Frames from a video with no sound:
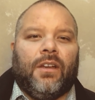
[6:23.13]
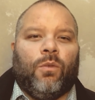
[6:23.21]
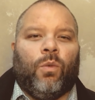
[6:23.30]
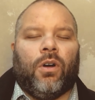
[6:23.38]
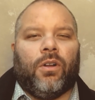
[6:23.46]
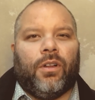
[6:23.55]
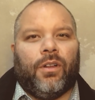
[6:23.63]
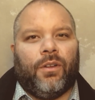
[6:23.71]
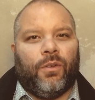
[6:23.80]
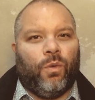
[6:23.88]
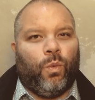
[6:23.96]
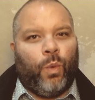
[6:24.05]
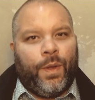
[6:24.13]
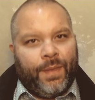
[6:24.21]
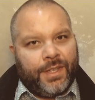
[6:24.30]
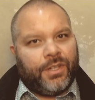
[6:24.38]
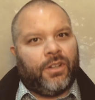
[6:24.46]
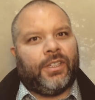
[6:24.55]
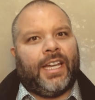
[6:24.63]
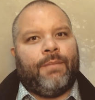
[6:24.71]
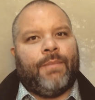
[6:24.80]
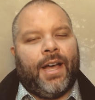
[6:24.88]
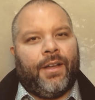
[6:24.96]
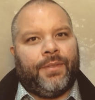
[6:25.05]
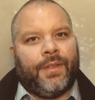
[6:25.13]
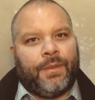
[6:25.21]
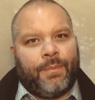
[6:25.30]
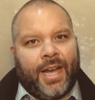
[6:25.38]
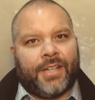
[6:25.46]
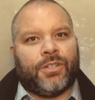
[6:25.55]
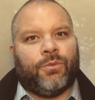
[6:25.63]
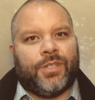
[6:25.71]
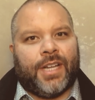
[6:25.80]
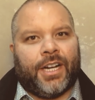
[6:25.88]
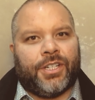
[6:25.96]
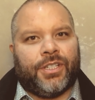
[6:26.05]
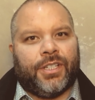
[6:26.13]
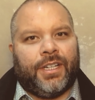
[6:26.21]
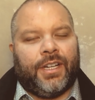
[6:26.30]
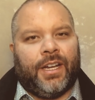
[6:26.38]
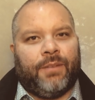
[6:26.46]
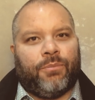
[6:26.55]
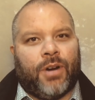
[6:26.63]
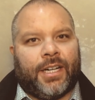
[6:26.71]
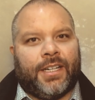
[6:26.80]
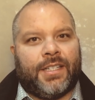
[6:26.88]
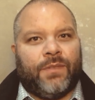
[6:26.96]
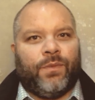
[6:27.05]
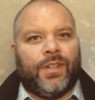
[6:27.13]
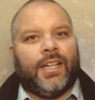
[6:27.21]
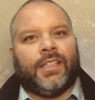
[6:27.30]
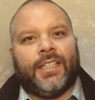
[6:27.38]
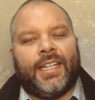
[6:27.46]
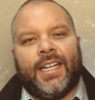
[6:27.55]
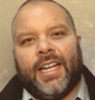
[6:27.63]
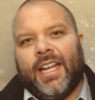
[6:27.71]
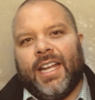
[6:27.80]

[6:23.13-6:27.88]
Well, when this all came out that the pastor was actually practiced infidelity,